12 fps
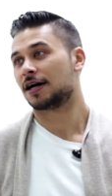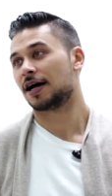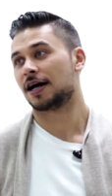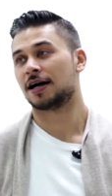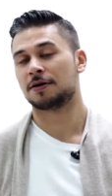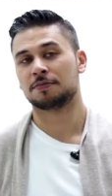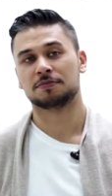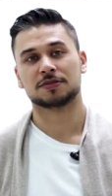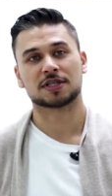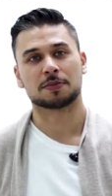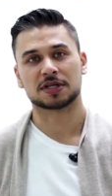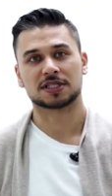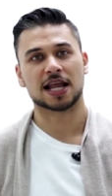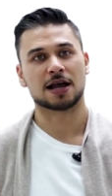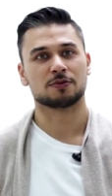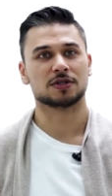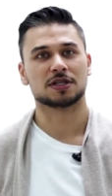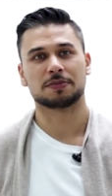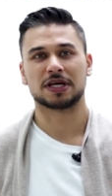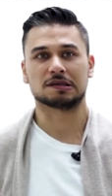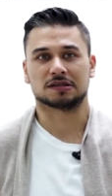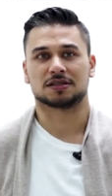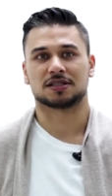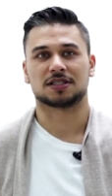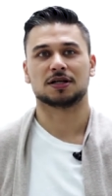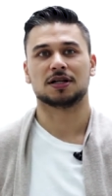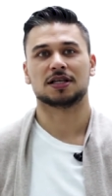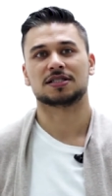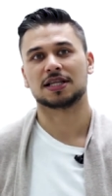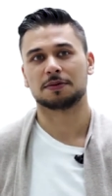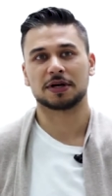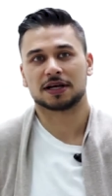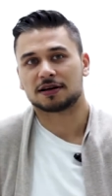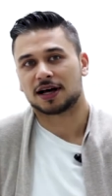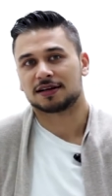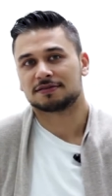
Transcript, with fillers: um, some of the slang was a bit, still, still a bit